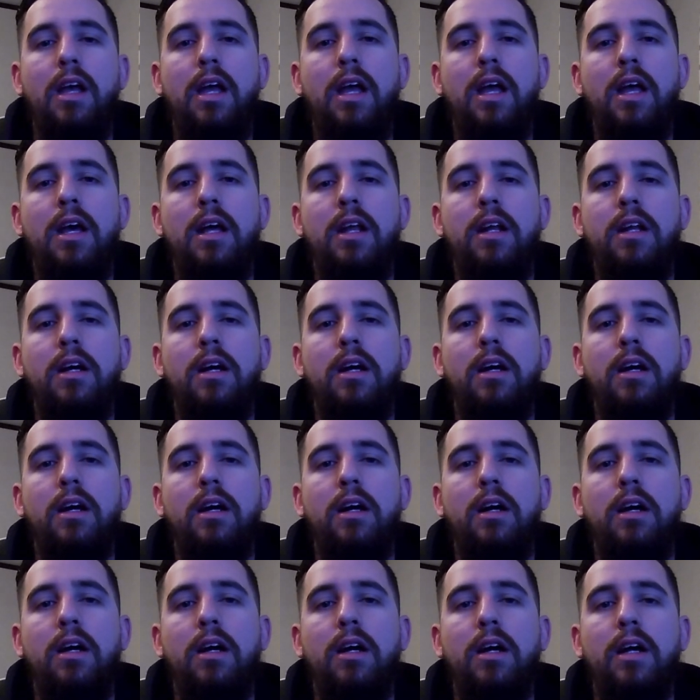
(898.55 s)
and
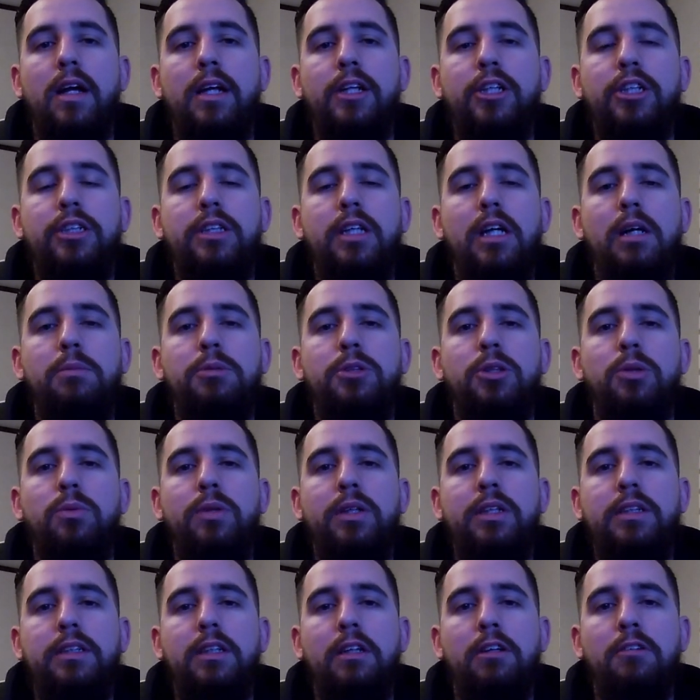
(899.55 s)
it just helps your
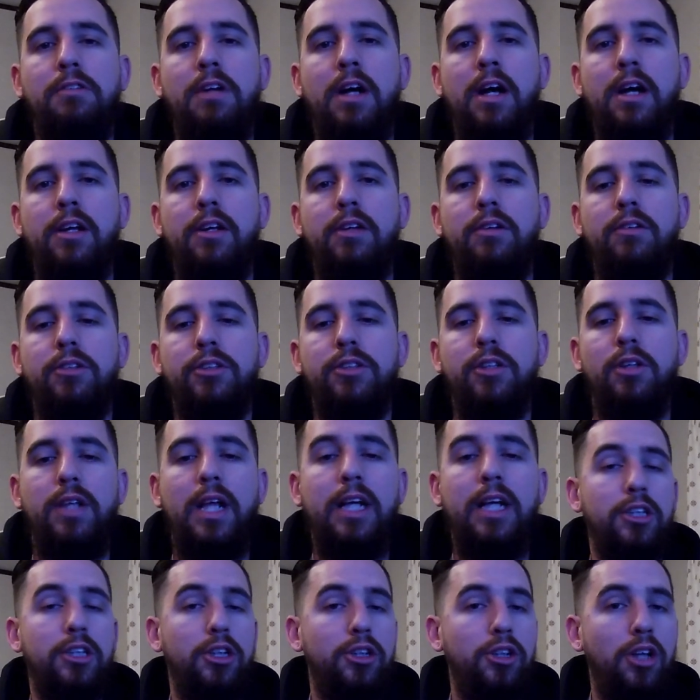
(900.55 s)
resale value. So
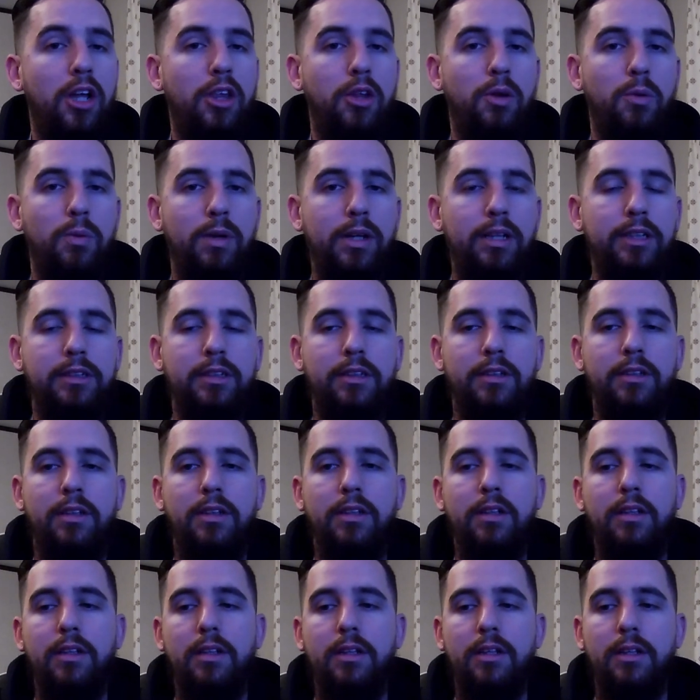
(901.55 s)
another reason.
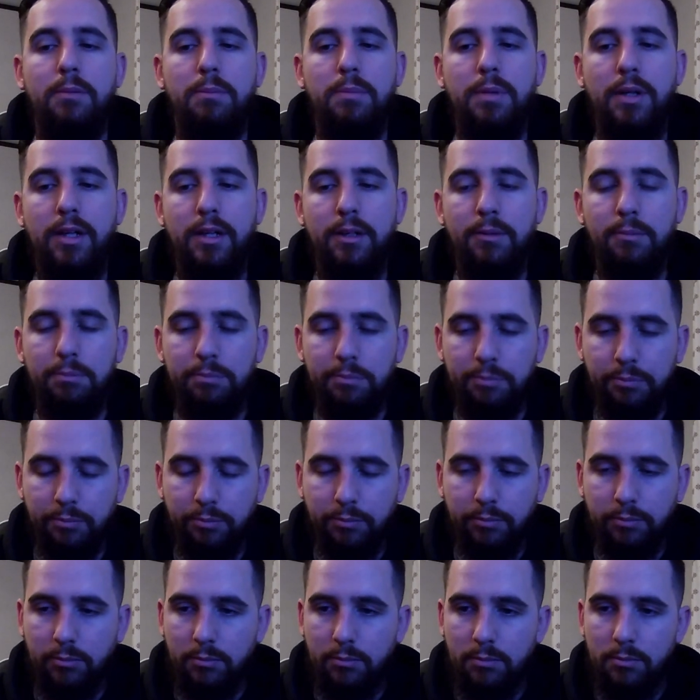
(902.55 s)
But
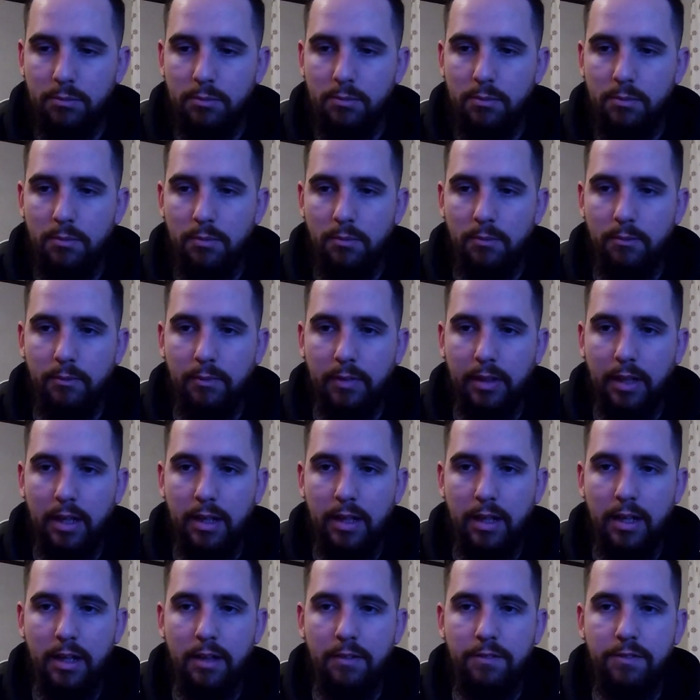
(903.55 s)

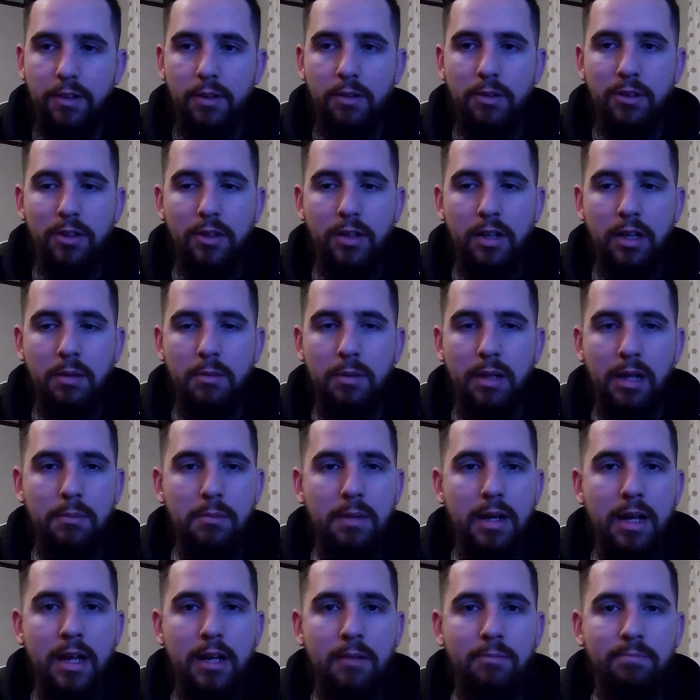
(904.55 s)
if they're doing it, I'm like,
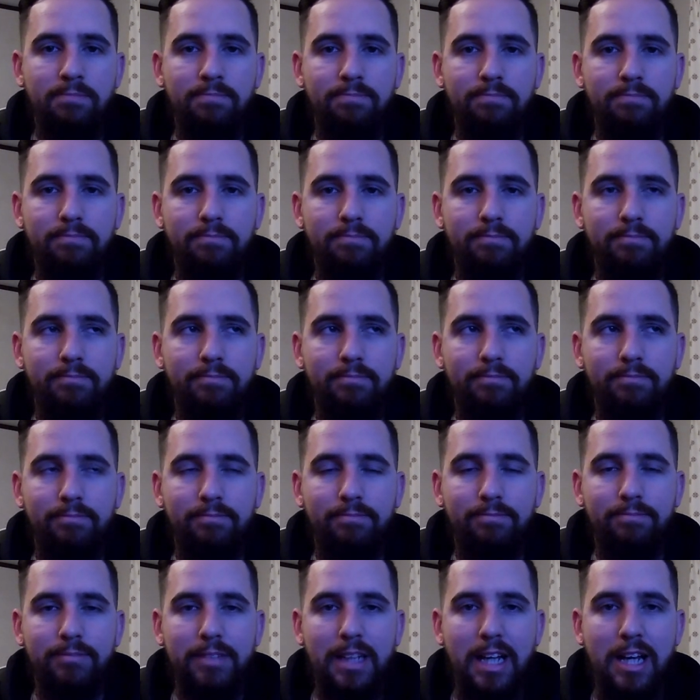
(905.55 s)
man,
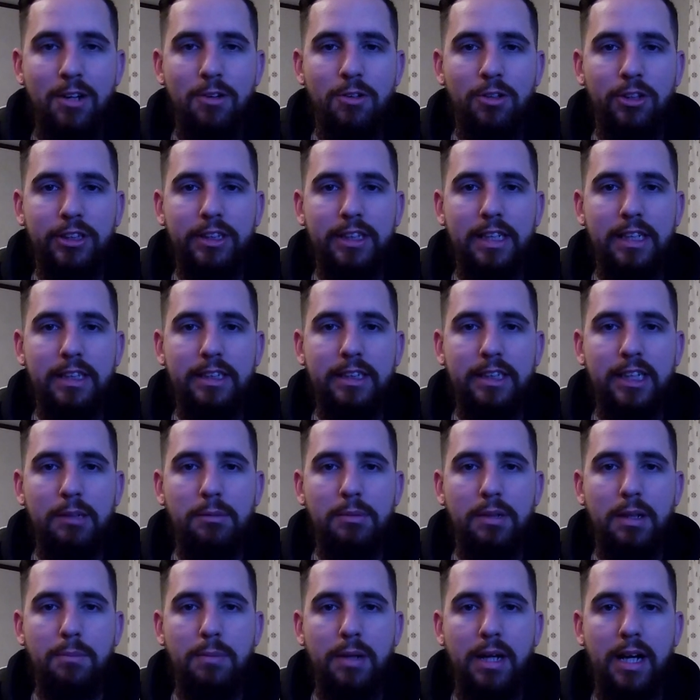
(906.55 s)
I don't understand the
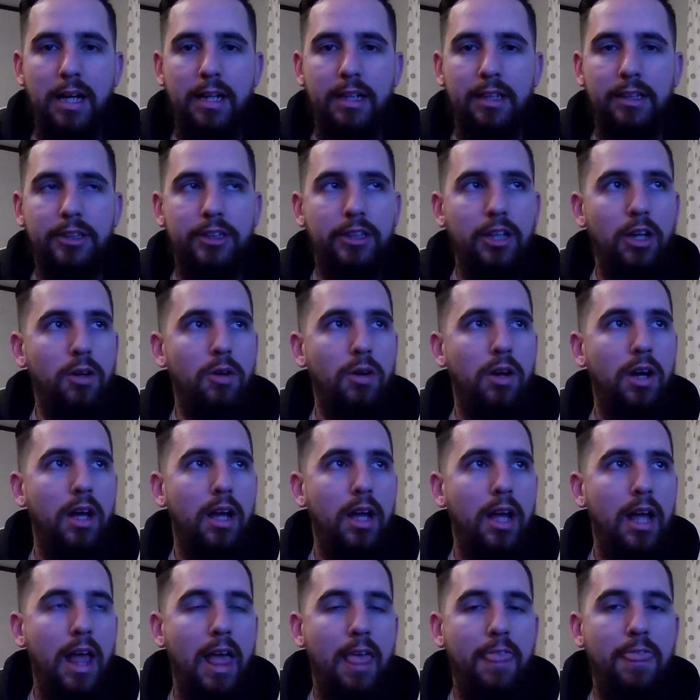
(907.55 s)
stigma behind it. So
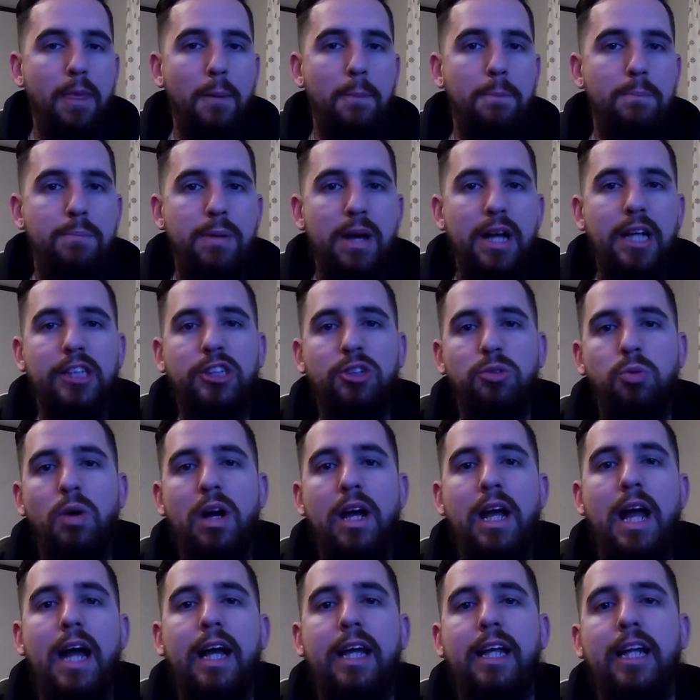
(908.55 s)
the best
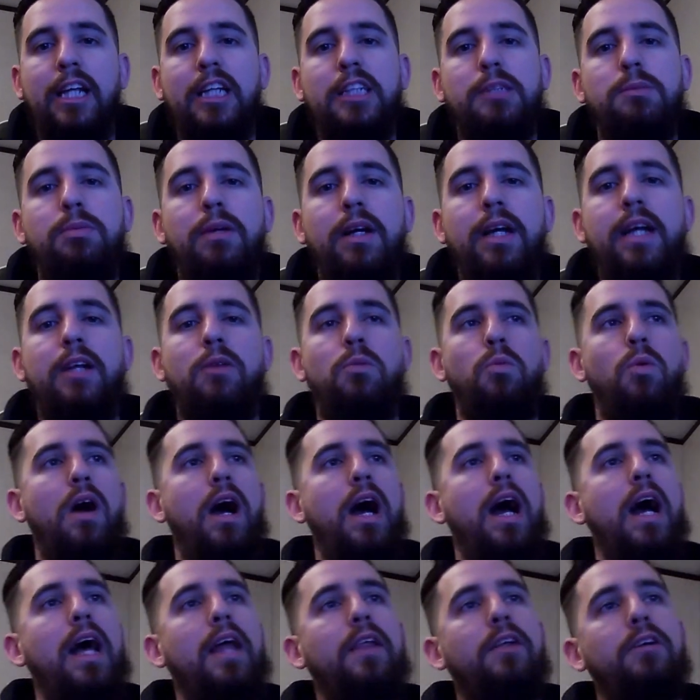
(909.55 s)
way I can explain
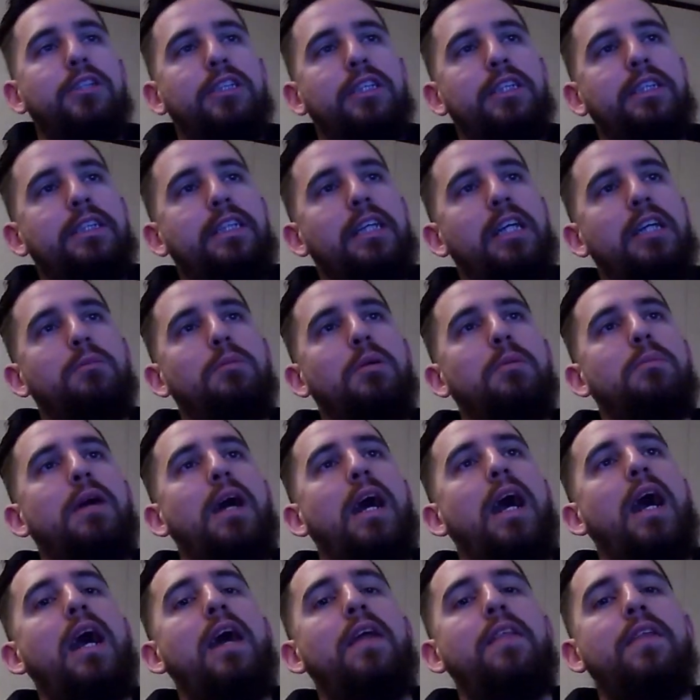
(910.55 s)
why there's a stigma
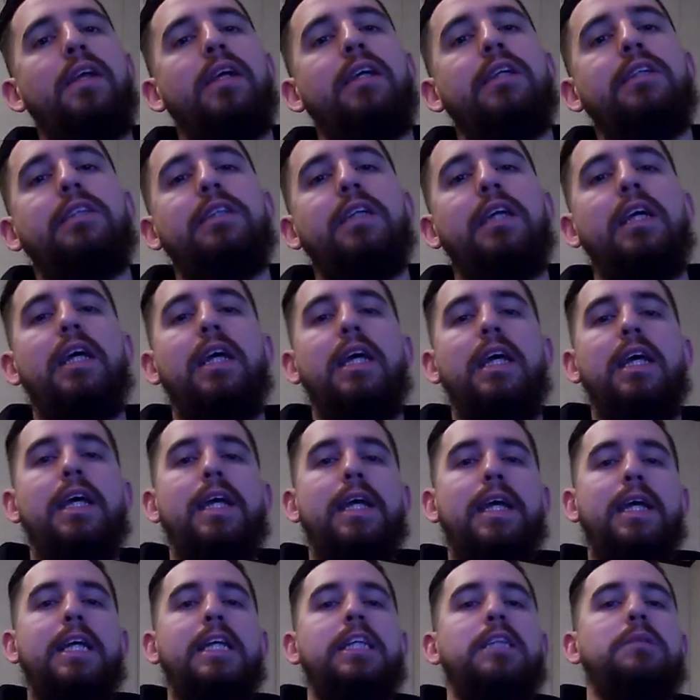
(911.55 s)
behind this
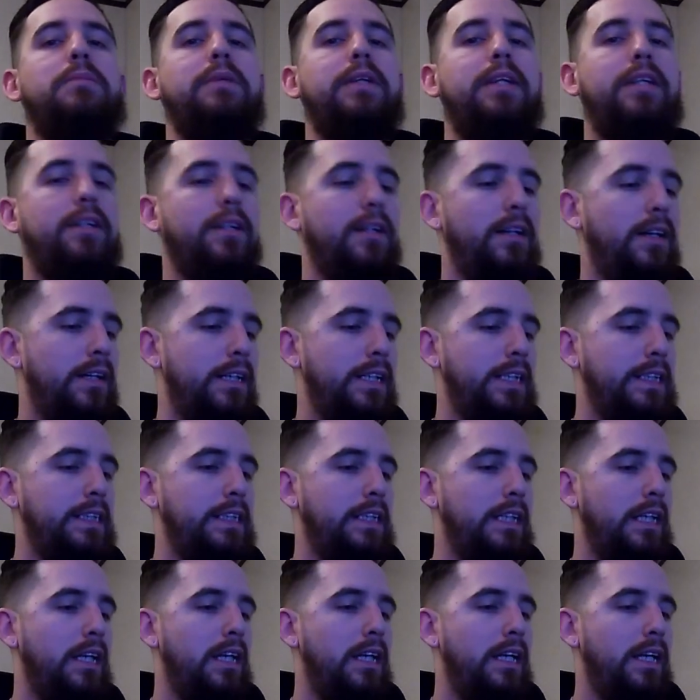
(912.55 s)
is
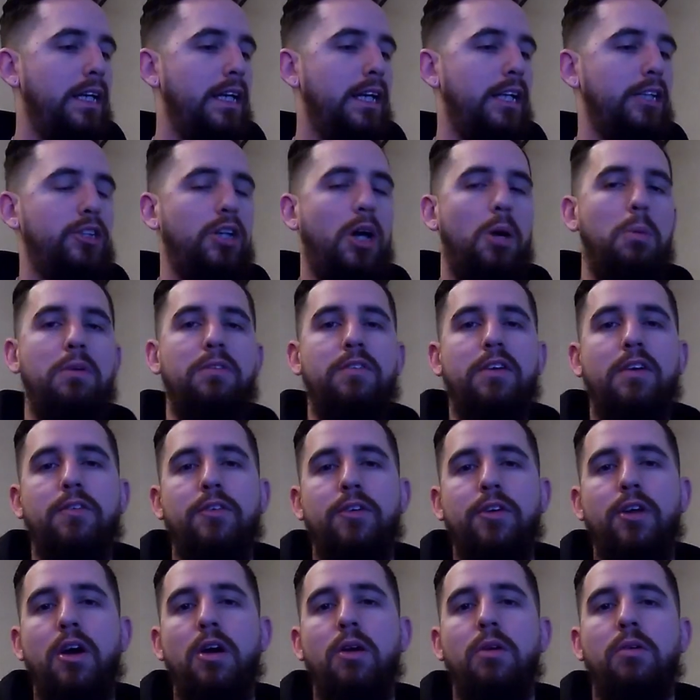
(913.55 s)
because it's all we've
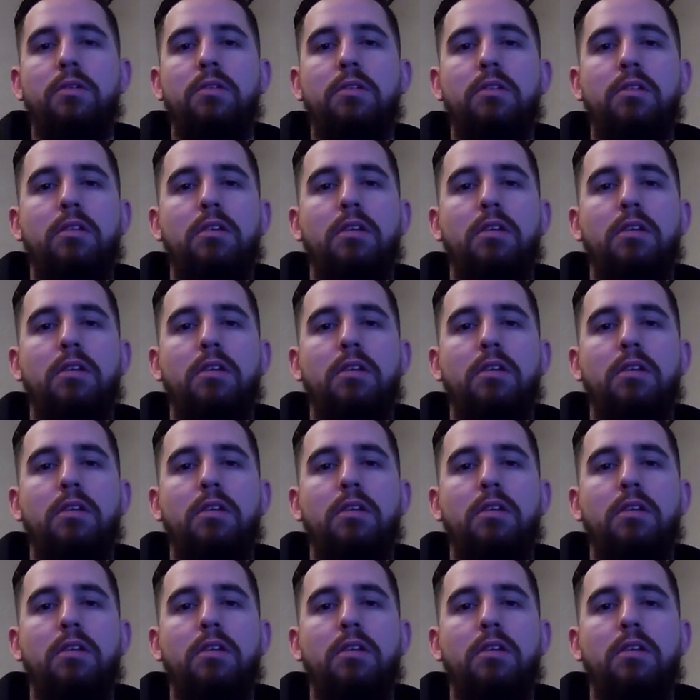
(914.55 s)
ever known.